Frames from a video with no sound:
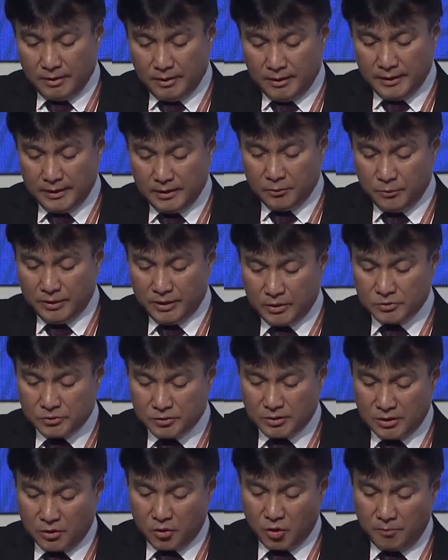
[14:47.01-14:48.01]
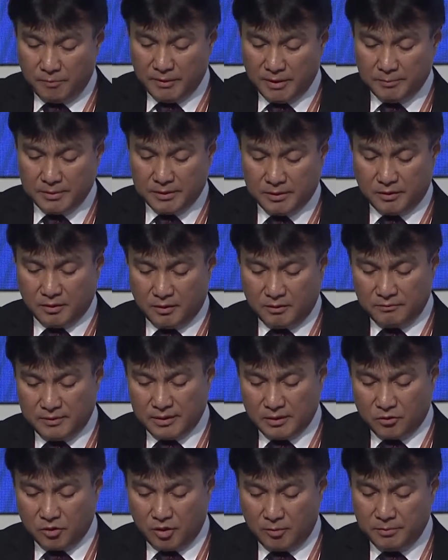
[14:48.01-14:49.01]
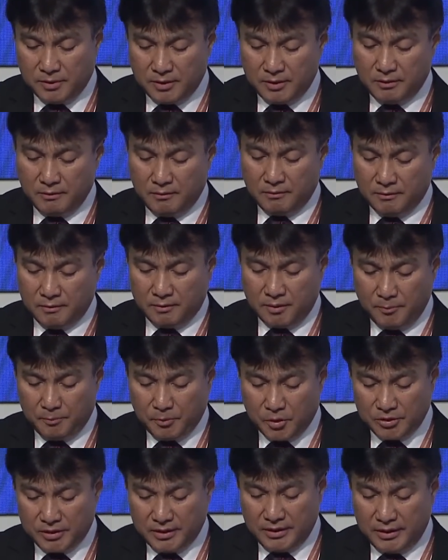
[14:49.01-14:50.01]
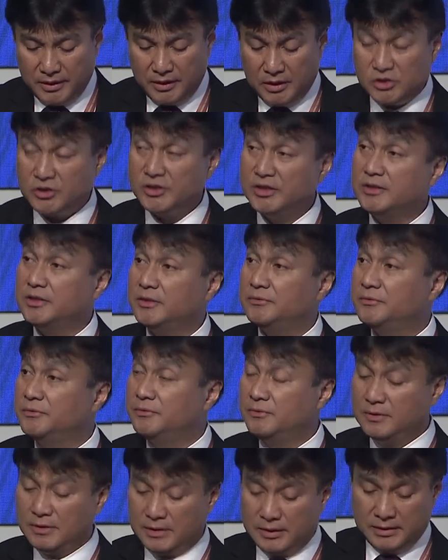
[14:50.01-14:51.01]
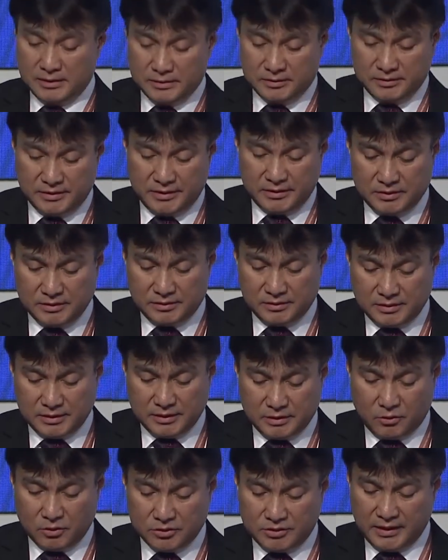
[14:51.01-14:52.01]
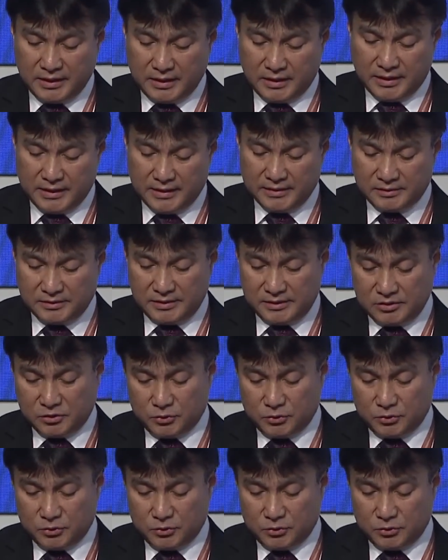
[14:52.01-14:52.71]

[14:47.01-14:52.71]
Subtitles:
And we are also a gold member of the Global Reporting Initiative since, or GRI since